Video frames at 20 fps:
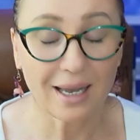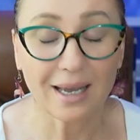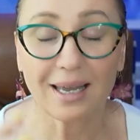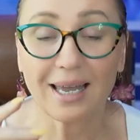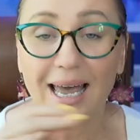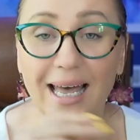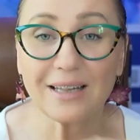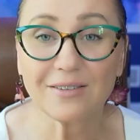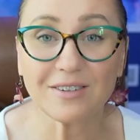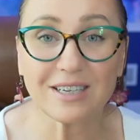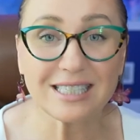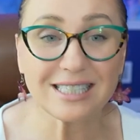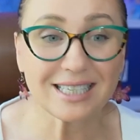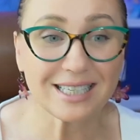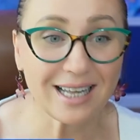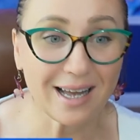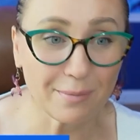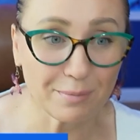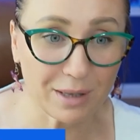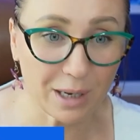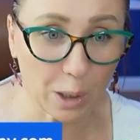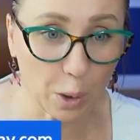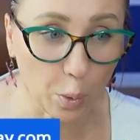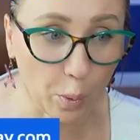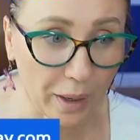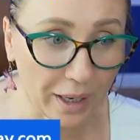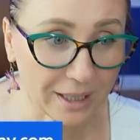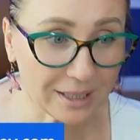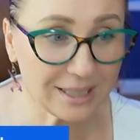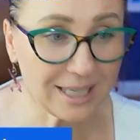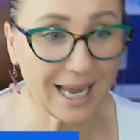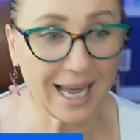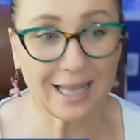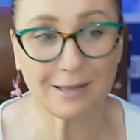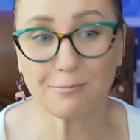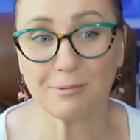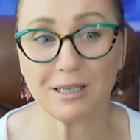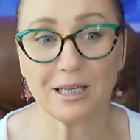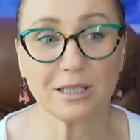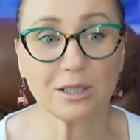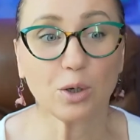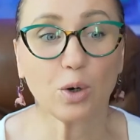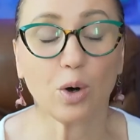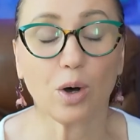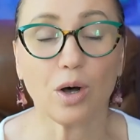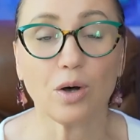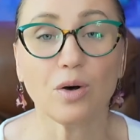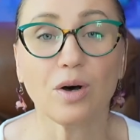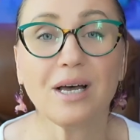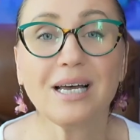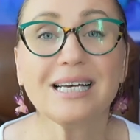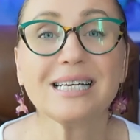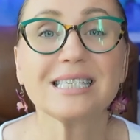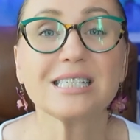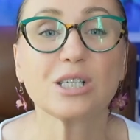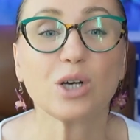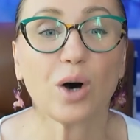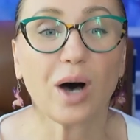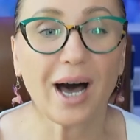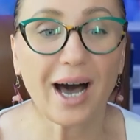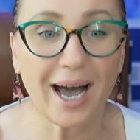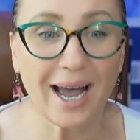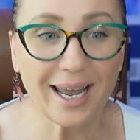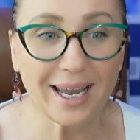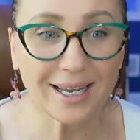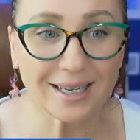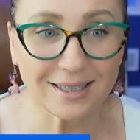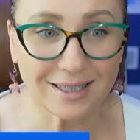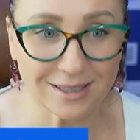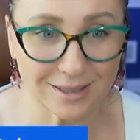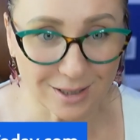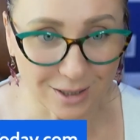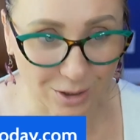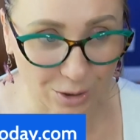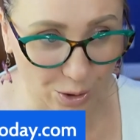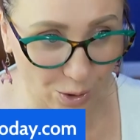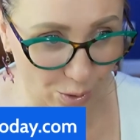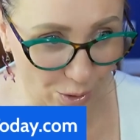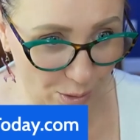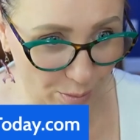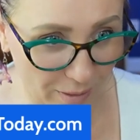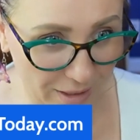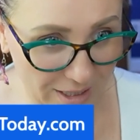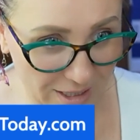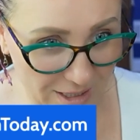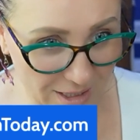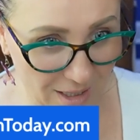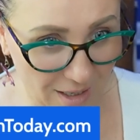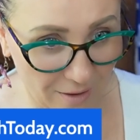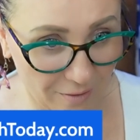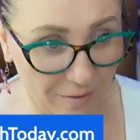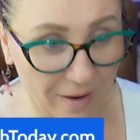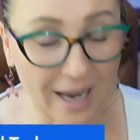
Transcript: Can we set up the quick 10-minute call so I can introduce myself?